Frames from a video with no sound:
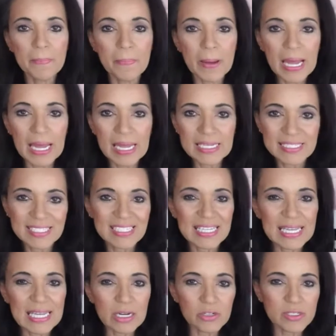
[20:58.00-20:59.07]
but
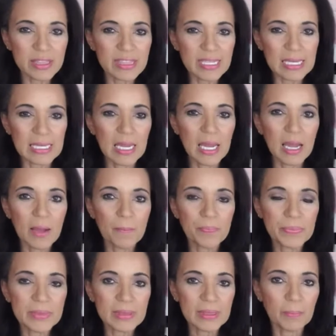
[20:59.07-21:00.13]
here's the thing.
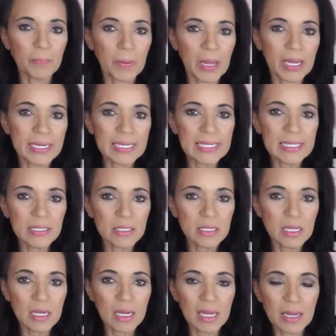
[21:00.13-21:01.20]
The body,
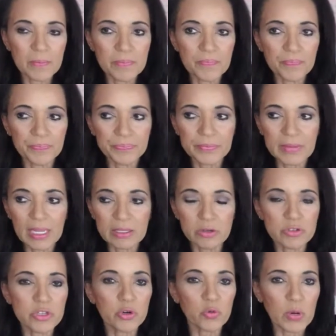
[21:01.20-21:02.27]

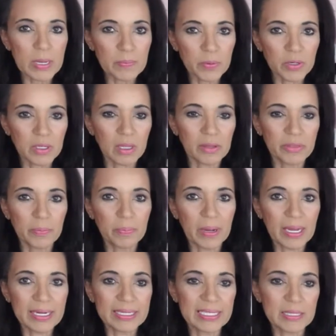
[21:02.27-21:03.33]
there's a great book called The
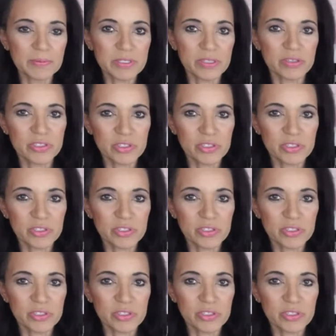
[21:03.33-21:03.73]
Body Keeps the